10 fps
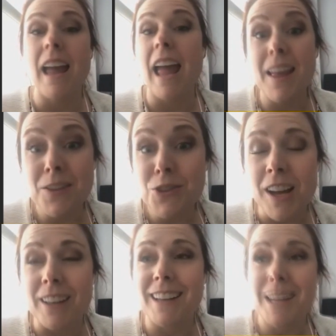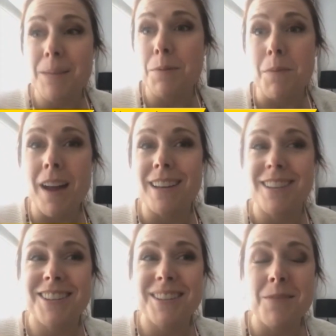And the child. And keep in
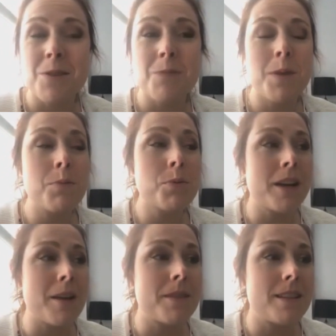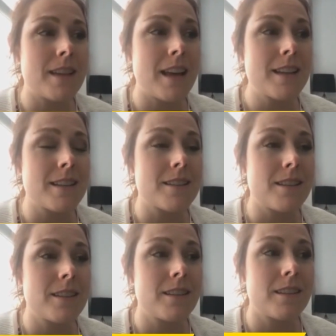mind, when people bring up these cases,
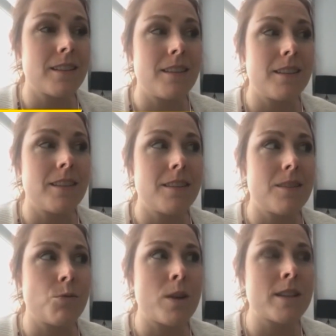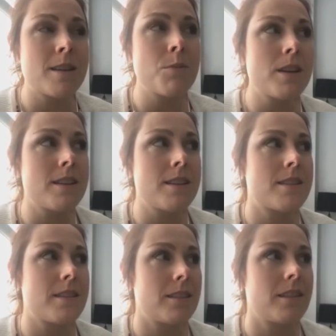when
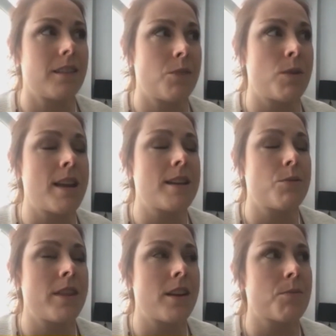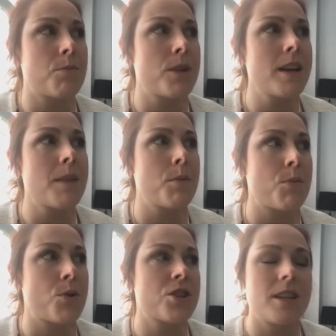they're bringing up
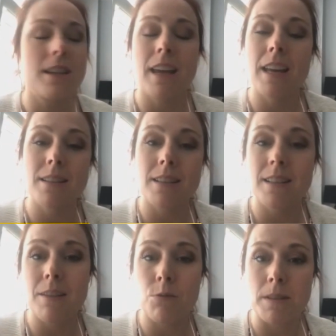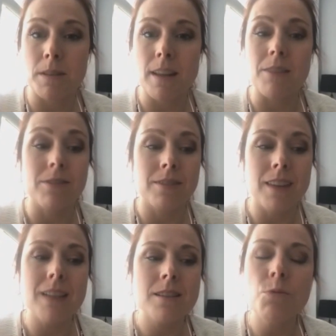abortion in the case to save a woman's life,
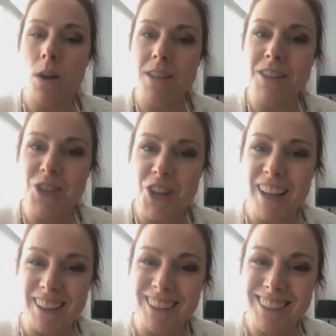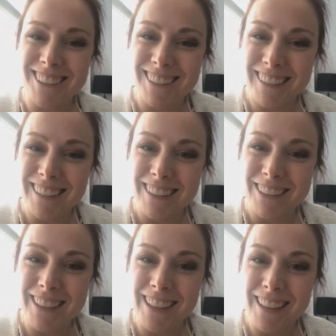that's a wanted child,
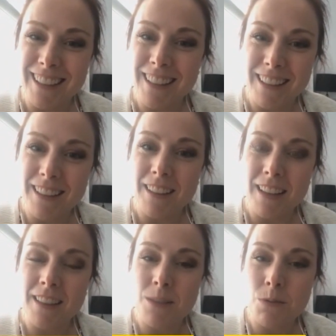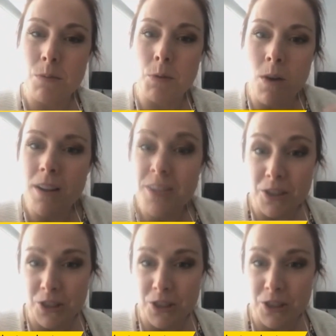right? That, like, this woman wants her